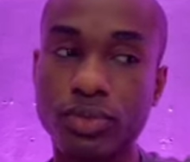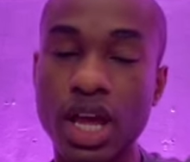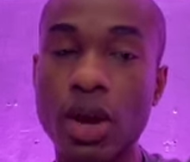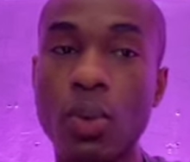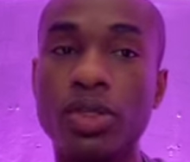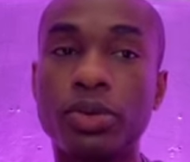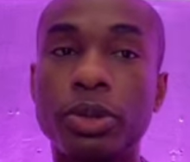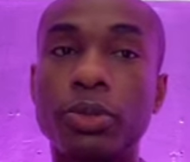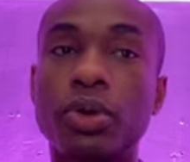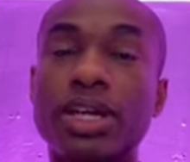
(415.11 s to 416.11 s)
And whether
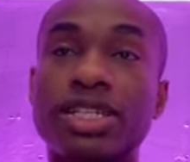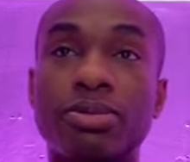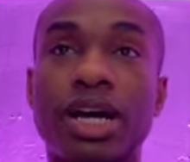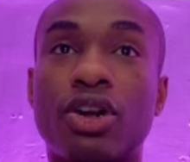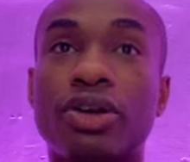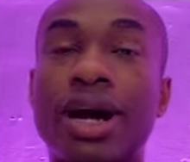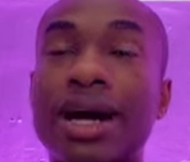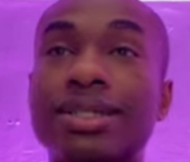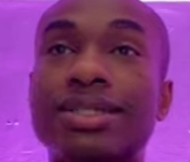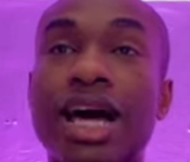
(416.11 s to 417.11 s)
people accept that or
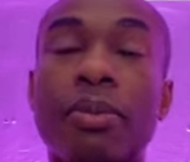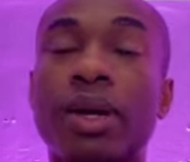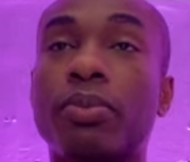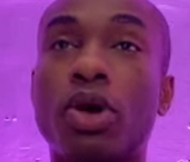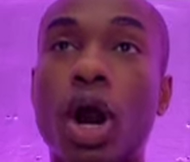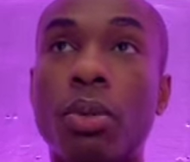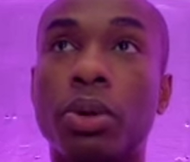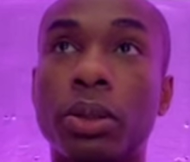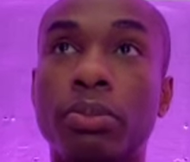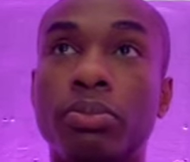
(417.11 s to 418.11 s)
not is not my problem.